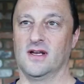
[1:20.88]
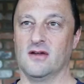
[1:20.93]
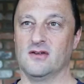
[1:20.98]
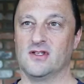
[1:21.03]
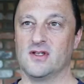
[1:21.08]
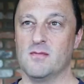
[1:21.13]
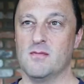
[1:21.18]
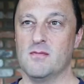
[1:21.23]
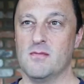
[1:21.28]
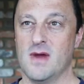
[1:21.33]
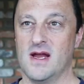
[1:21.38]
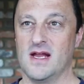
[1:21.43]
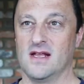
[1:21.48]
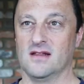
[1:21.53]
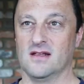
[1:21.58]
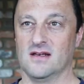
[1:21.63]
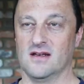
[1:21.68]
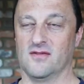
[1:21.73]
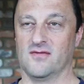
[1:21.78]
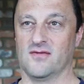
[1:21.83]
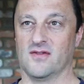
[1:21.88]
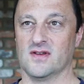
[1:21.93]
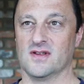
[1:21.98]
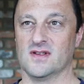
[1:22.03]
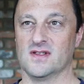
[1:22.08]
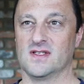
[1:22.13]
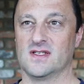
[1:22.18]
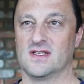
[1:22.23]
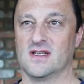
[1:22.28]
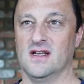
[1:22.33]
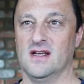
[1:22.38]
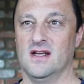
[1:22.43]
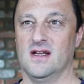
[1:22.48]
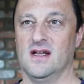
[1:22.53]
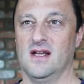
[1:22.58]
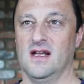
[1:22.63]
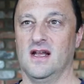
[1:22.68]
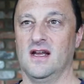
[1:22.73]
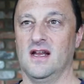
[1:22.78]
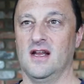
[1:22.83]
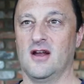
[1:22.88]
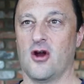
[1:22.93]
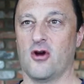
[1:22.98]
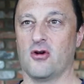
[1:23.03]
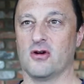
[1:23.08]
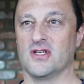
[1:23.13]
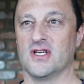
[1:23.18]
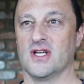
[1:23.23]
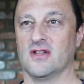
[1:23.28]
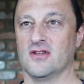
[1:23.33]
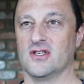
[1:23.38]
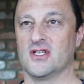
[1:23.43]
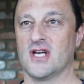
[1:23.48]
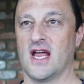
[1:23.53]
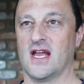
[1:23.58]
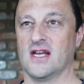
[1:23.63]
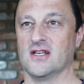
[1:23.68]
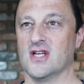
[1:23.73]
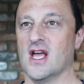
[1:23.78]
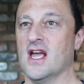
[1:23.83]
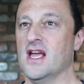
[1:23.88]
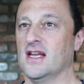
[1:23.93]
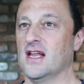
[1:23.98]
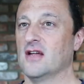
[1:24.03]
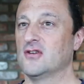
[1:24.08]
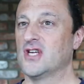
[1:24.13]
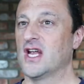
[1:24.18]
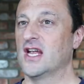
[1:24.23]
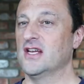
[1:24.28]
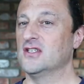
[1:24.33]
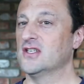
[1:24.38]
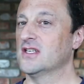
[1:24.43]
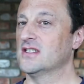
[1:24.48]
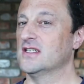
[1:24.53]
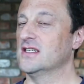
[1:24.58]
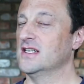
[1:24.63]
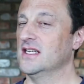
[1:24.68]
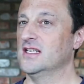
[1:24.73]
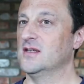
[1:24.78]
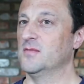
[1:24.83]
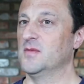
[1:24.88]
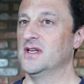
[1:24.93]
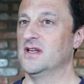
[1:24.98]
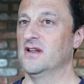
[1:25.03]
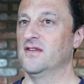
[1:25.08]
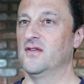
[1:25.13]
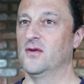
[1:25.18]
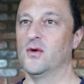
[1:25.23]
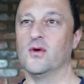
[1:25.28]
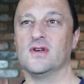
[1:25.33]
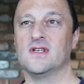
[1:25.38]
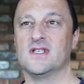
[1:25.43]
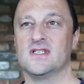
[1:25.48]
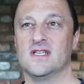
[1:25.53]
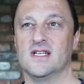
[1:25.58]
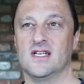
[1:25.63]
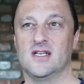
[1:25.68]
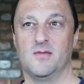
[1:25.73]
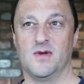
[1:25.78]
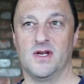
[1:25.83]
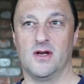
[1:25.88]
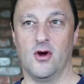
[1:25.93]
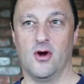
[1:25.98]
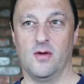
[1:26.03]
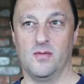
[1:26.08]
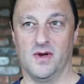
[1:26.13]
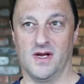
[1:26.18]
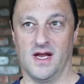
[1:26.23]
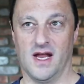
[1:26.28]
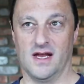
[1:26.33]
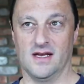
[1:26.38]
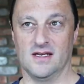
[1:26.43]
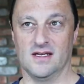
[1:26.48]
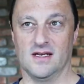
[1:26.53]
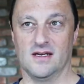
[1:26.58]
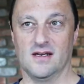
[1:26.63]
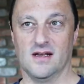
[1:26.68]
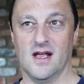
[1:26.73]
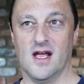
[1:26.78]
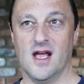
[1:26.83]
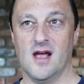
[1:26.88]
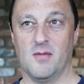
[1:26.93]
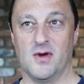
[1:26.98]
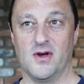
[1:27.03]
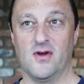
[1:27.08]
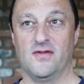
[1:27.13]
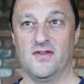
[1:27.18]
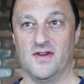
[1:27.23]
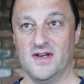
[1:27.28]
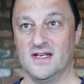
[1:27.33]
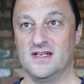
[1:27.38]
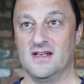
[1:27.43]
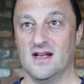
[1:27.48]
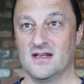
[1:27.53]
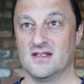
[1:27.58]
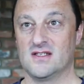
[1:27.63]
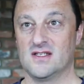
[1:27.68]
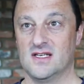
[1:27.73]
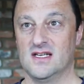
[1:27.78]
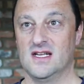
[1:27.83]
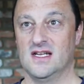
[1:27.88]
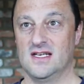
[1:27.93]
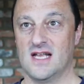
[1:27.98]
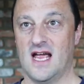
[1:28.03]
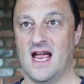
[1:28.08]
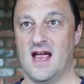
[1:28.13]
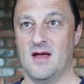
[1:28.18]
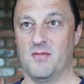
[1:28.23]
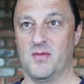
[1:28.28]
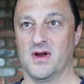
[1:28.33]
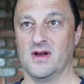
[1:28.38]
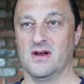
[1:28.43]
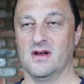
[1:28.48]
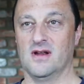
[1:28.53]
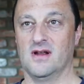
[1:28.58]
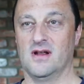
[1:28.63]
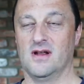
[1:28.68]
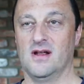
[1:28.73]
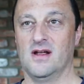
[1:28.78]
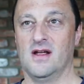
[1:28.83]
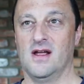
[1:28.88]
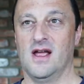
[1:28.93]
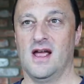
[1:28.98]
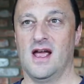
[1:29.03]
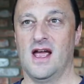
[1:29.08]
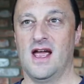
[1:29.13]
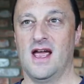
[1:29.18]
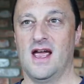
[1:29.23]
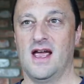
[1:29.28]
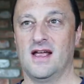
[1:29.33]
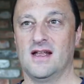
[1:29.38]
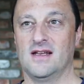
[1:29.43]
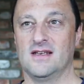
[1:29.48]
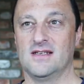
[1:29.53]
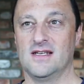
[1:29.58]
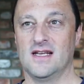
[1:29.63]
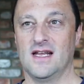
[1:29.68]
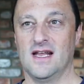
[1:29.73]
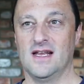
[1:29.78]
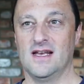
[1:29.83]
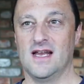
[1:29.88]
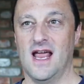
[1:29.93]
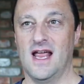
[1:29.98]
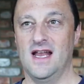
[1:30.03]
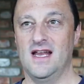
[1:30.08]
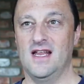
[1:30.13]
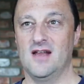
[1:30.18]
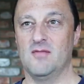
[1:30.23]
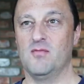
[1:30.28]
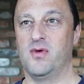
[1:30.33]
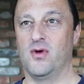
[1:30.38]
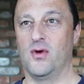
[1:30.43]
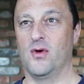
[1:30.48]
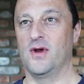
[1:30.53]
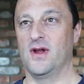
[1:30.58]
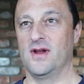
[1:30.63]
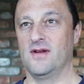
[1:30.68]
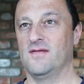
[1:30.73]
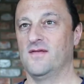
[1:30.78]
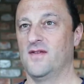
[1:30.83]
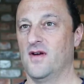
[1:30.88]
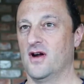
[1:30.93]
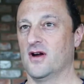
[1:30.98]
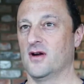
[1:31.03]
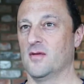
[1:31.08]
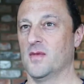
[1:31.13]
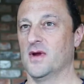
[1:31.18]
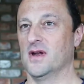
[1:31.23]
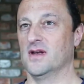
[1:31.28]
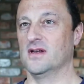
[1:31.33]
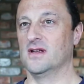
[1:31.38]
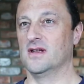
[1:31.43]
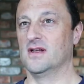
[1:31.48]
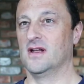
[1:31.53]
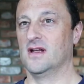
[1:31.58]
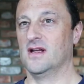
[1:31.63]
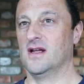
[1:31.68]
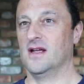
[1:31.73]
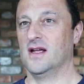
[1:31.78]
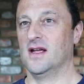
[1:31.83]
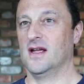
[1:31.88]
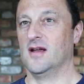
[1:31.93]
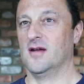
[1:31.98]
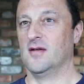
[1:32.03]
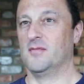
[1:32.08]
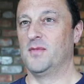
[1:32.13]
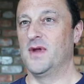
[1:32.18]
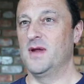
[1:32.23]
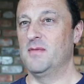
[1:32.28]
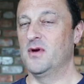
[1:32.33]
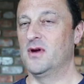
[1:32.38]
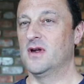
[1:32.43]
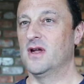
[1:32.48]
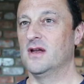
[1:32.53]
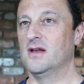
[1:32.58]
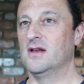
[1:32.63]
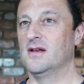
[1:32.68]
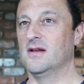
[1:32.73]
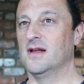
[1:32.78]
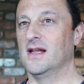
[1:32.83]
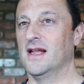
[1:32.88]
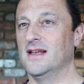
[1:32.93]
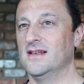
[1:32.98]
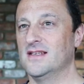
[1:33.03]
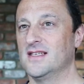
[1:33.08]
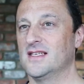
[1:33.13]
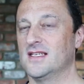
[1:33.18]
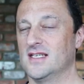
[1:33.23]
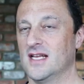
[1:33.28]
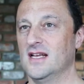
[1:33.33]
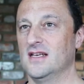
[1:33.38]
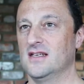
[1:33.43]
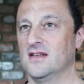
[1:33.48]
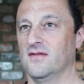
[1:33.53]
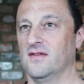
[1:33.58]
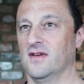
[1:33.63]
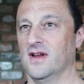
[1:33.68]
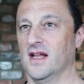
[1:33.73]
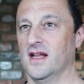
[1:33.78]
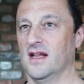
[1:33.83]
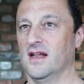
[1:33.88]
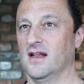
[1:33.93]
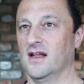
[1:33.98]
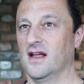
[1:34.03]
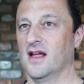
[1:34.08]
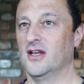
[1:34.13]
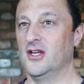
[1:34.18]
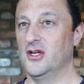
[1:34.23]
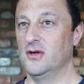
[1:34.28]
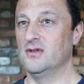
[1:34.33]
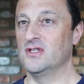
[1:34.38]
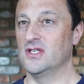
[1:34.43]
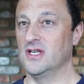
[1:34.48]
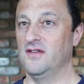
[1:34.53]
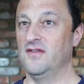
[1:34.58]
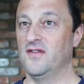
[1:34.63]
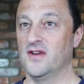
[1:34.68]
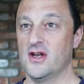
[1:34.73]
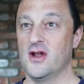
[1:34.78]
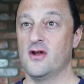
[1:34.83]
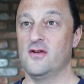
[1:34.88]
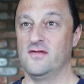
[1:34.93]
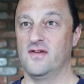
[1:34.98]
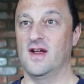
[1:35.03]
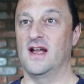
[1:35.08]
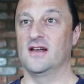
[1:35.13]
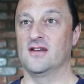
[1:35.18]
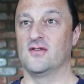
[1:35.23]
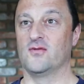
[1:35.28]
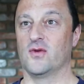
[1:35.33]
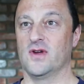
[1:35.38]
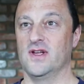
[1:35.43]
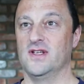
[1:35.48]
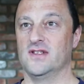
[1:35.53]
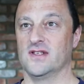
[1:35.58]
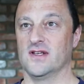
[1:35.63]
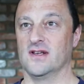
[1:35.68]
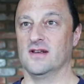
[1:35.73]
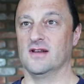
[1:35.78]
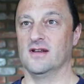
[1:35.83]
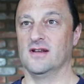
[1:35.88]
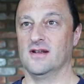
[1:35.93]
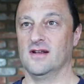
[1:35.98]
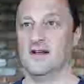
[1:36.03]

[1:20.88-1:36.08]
goes to make the difference in encouraging the change. Now, change doesn't need to be difficult, doesn't need to be complicated, but often it does need to happen. And in any employee environment, people can instinctively, and usually for no valid reason,